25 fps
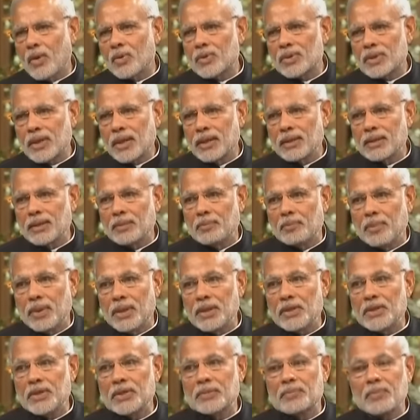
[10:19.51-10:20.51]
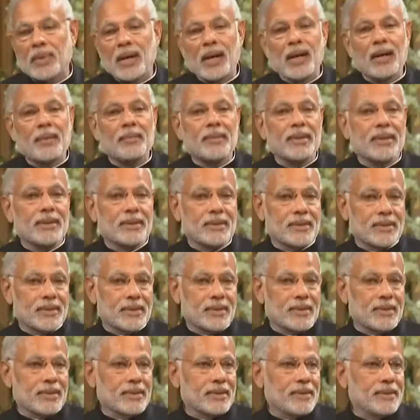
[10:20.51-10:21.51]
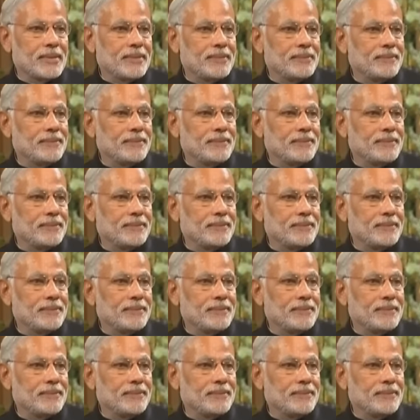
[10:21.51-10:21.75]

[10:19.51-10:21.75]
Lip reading: outside the British Parliament?